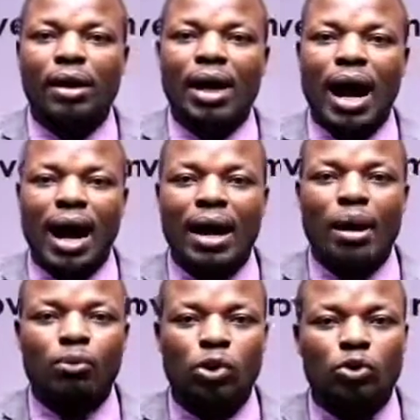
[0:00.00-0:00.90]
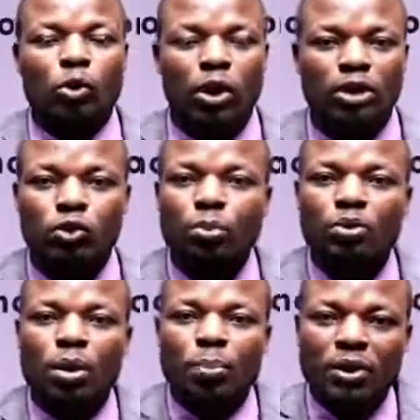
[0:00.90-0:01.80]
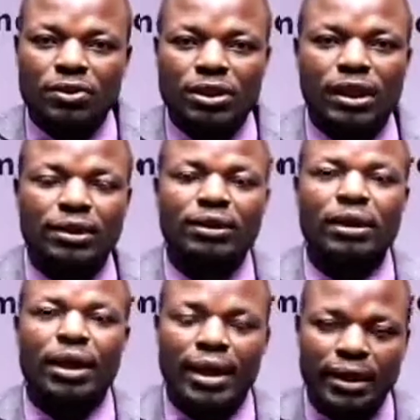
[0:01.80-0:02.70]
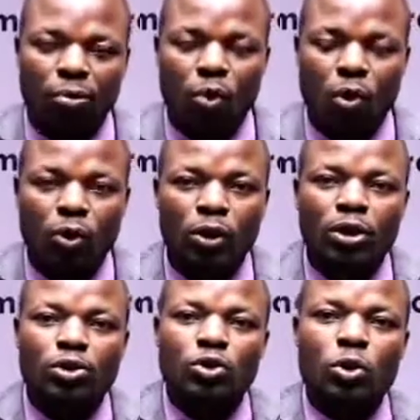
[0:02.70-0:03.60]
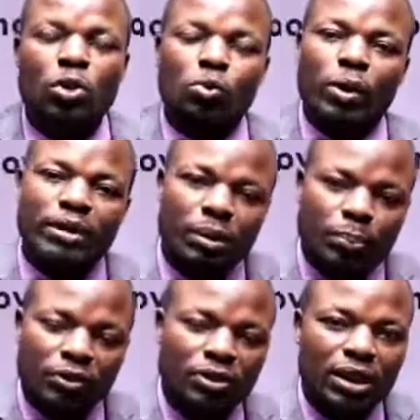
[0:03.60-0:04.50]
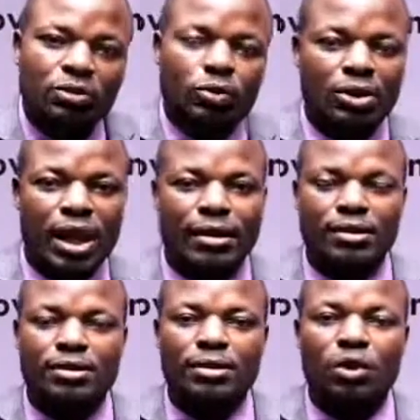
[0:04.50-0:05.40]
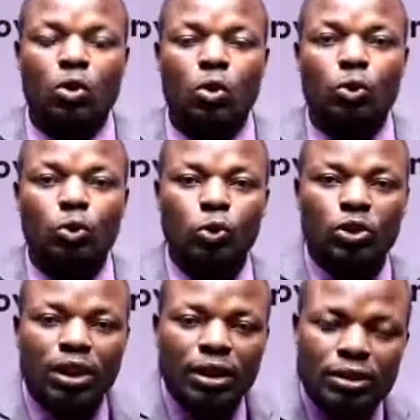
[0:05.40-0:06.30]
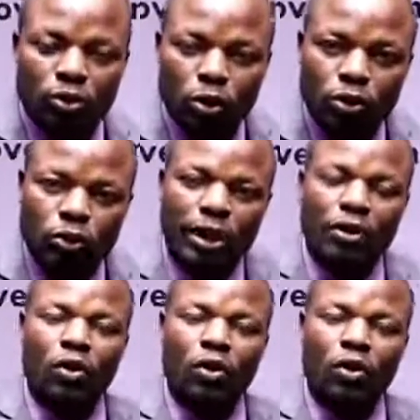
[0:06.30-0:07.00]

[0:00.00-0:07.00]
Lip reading: I am not going to be your president anymore. So when the president resigns, who do you think is going to take